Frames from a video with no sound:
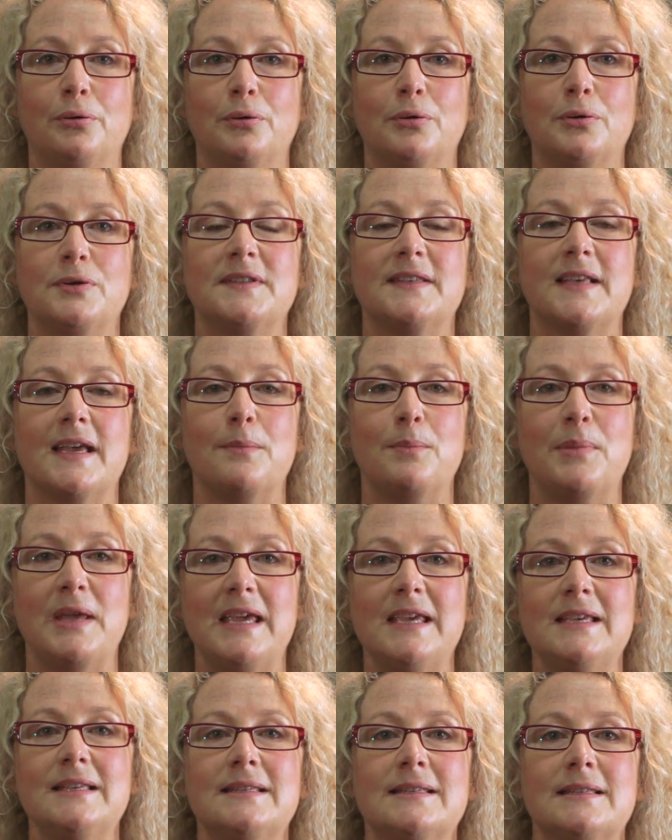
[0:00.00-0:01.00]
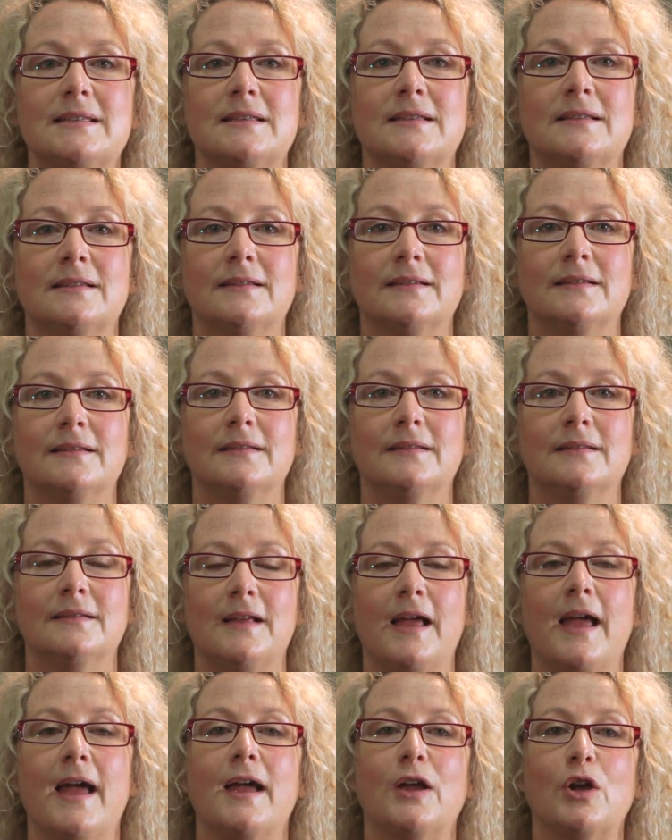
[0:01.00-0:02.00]
Say peace
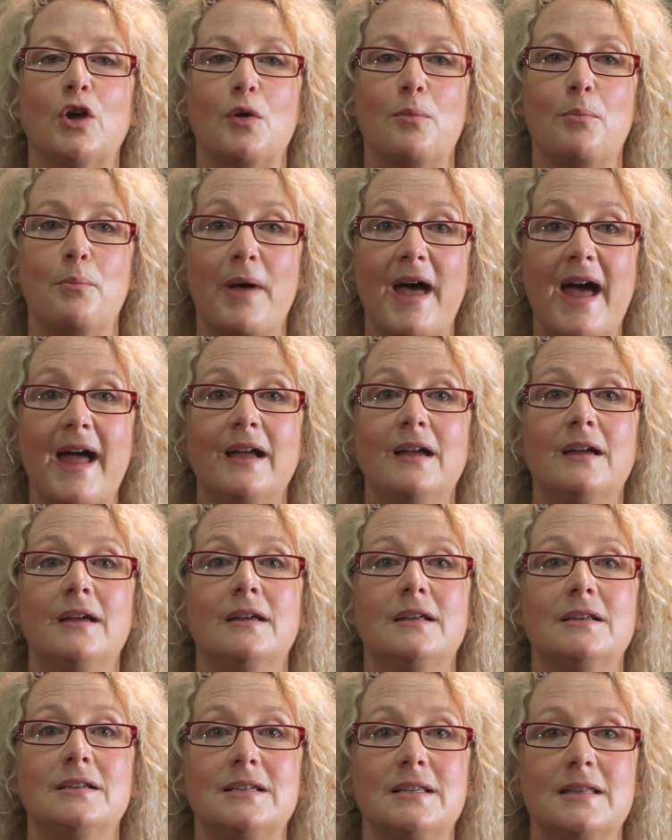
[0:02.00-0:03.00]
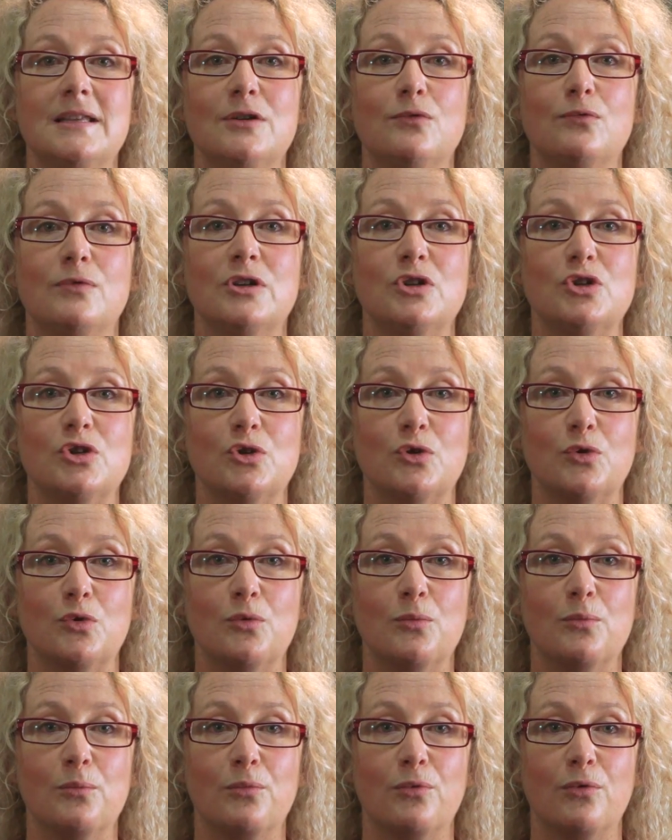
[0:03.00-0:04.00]
and go back to the
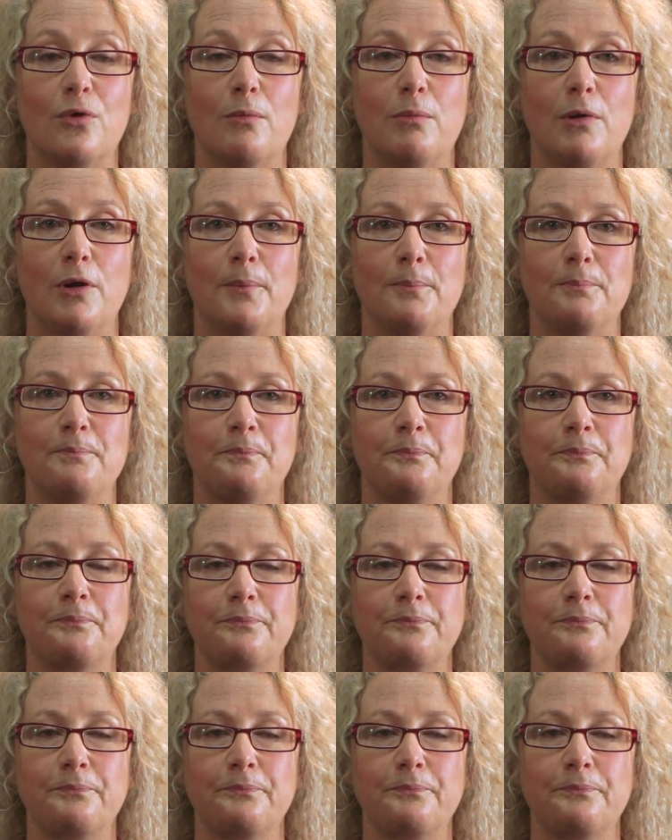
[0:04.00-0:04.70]
original problem.